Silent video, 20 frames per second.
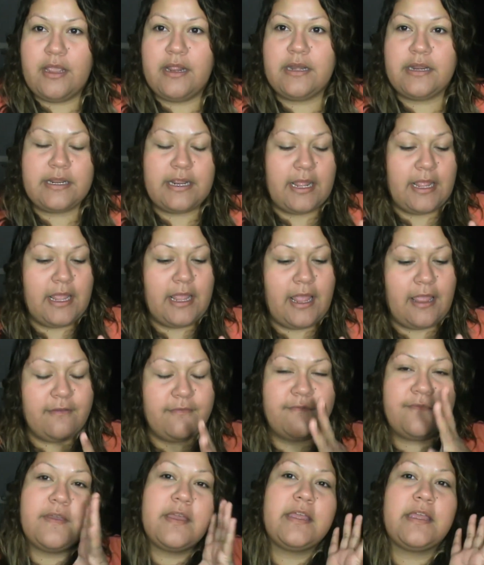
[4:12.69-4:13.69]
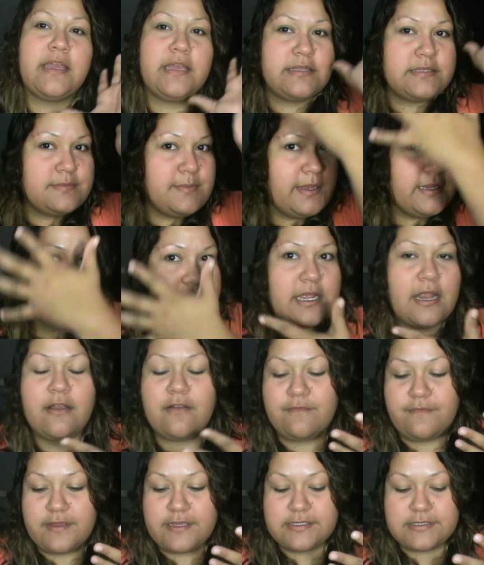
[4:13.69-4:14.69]
and it gets my
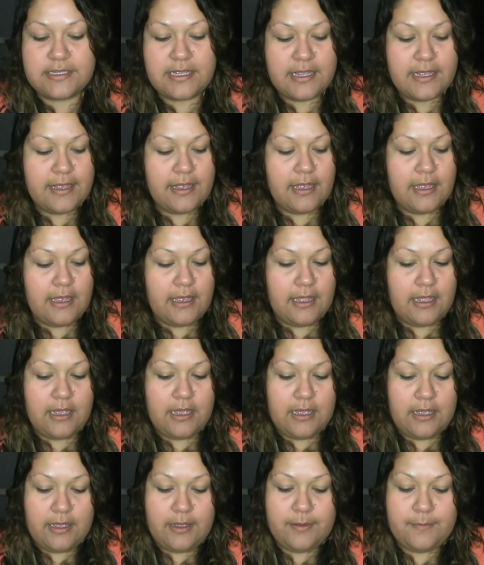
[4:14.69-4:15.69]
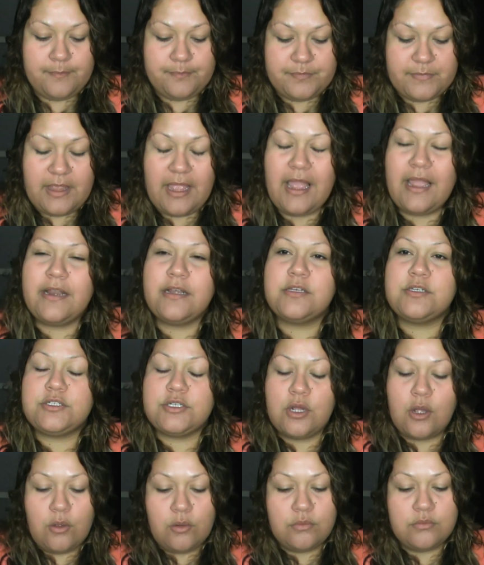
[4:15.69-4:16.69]
entire face. I
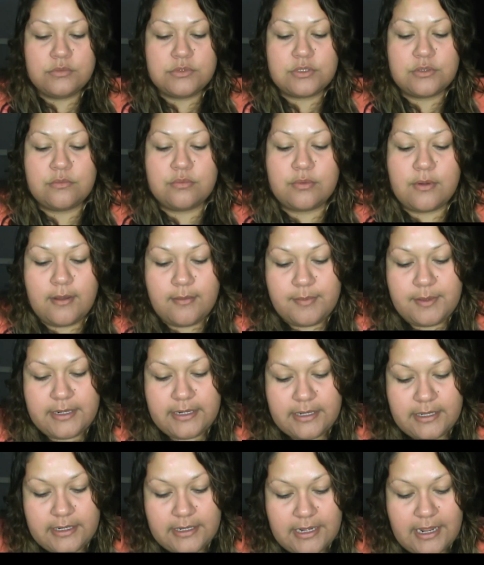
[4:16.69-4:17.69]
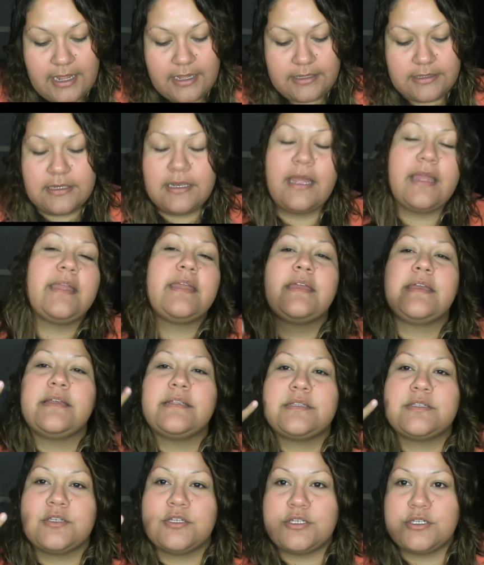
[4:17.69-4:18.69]
don't rub it in. I like
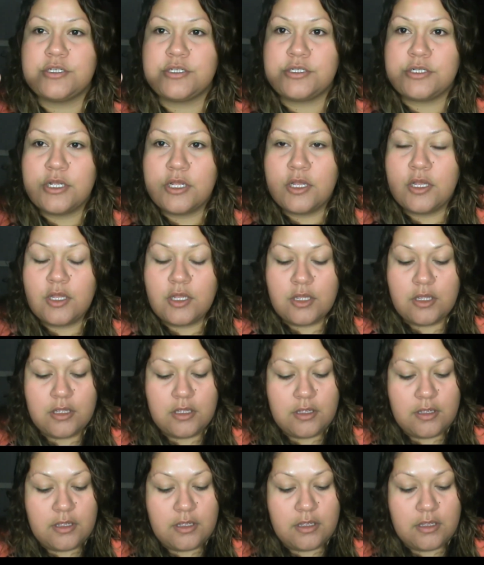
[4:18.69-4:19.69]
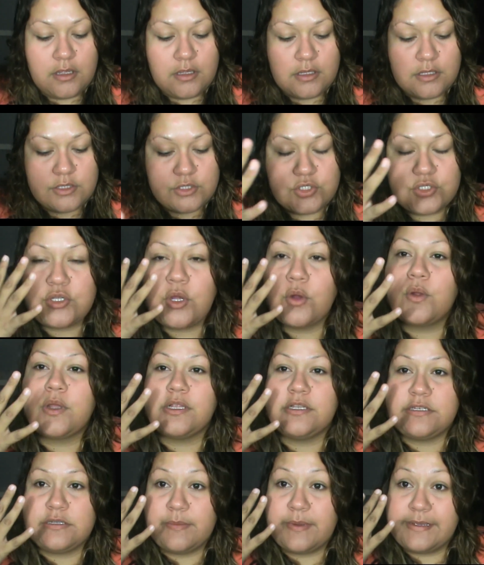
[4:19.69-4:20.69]
it to just soak
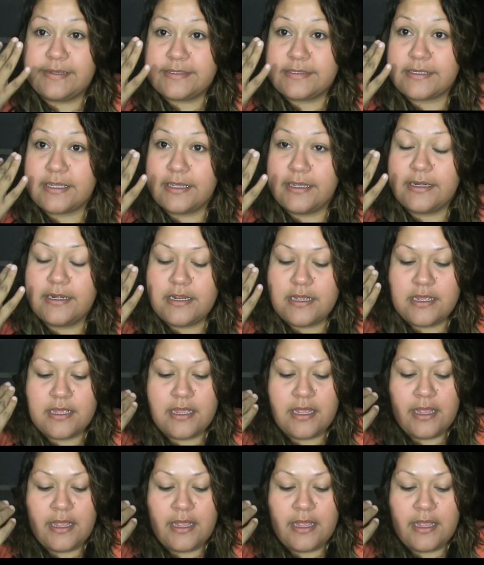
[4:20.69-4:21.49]
into my skin,